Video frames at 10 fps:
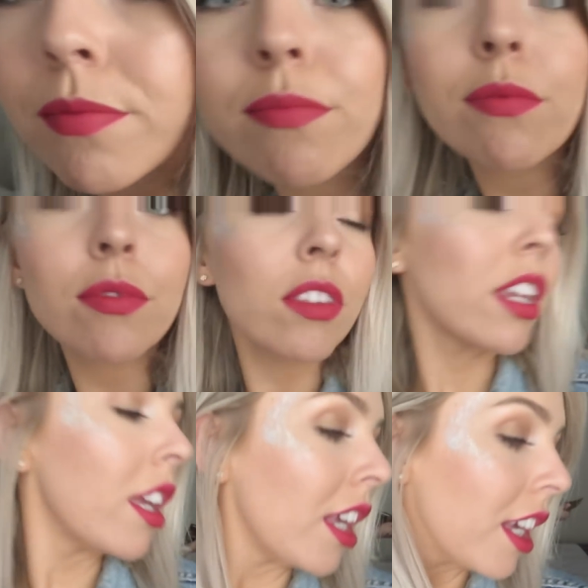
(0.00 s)
Duh.
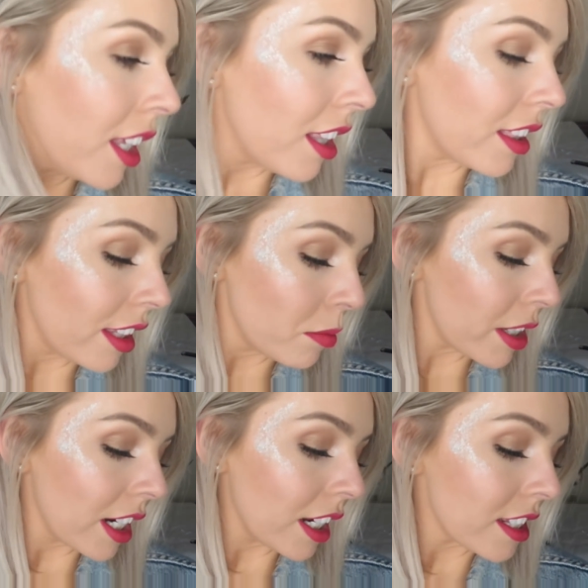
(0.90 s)
A little
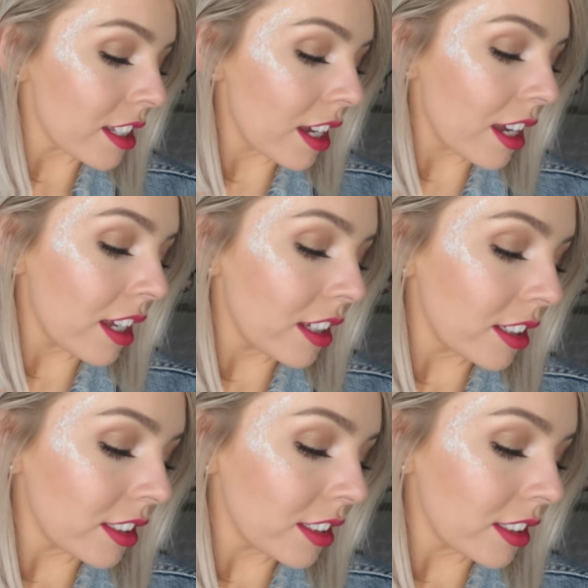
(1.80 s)
bit of glitter.